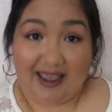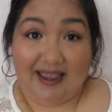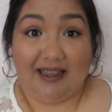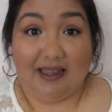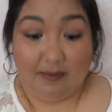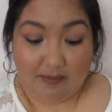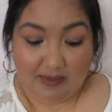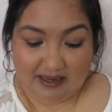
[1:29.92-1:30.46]
I
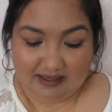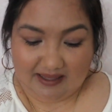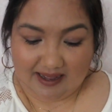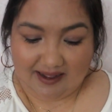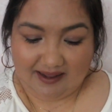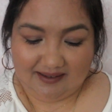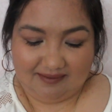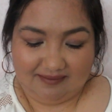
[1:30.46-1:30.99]
can make
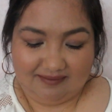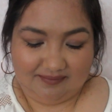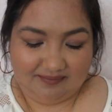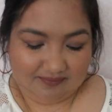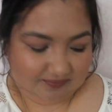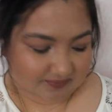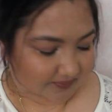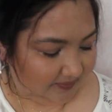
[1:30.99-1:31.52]
that.
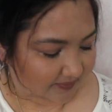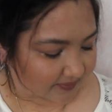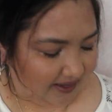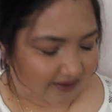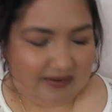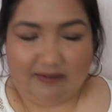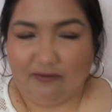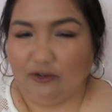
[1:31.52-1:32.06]

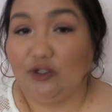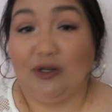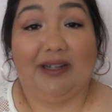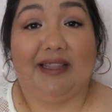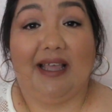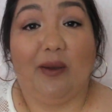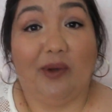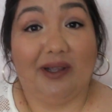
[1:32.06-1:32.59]
I've never
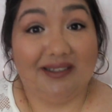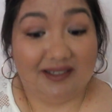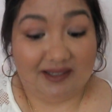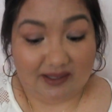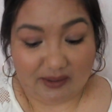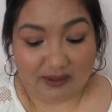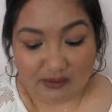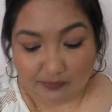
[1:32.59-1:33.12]
tried that one,
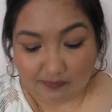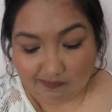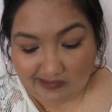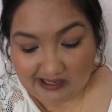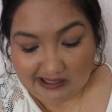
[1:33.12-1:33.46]
so